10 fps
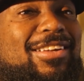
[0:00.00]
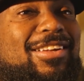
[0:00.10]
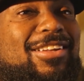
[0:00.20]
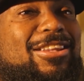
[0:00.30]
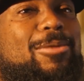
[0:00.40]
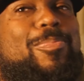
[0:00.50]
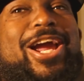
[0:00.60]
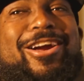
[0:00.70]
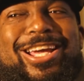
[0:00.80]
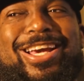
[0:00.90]
the
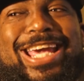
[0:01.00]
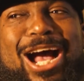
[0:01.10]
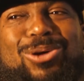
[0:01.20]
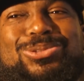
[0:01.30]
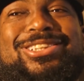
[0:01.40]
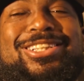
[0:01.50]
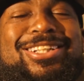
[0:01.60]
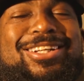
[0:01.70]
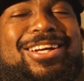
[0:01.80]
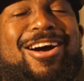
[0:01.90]
parody accounts
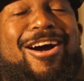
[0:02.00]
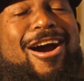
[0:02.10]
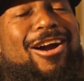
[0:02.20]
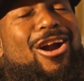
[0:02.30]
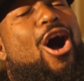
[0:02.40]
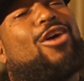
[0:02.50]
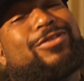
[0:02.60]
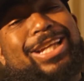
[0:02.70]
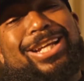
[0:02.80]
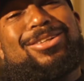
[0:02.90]
are
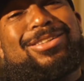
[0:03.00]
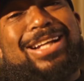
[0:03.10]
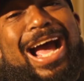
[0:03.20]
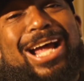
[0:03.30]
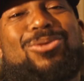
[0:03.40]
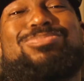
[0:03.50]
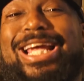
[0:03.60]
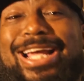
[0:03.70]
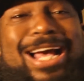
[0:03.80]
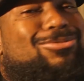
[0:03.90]
often they
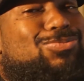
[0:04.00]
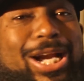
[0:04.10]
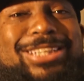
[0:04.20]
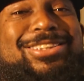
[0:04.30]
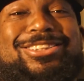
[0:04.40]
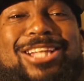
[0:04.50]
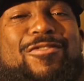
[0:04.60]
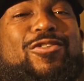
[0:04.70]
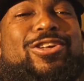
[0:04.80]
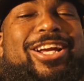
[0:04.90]
got racist stuff
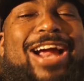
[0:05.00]
on there.